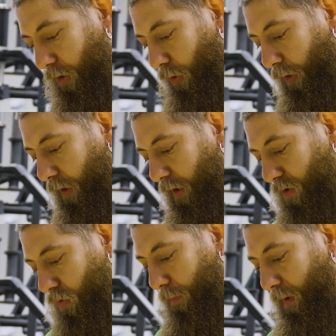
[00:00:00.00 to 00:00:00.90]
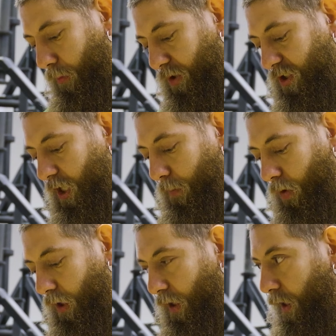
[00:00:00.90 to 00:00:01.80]
your knees will be more
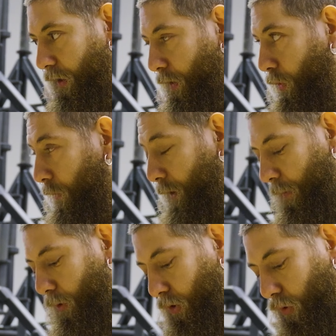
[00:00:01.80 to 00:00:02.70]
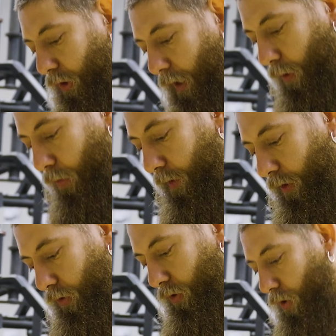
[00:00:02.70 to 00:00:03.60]
stable, and they will be able to track over
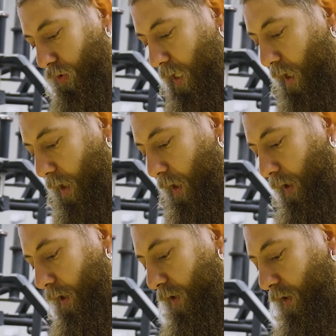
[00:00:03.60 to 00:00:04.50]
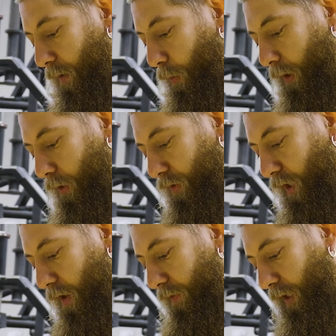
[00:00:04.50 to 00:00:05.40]
your toes, and they will not
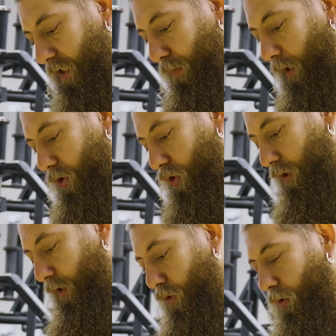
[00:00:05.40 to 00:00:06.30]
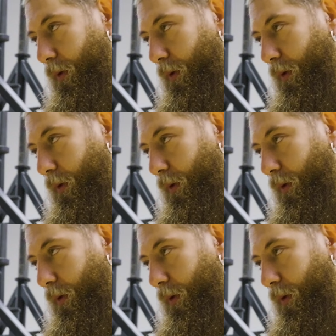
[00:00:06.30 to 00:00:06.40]
cave in as much, and you'll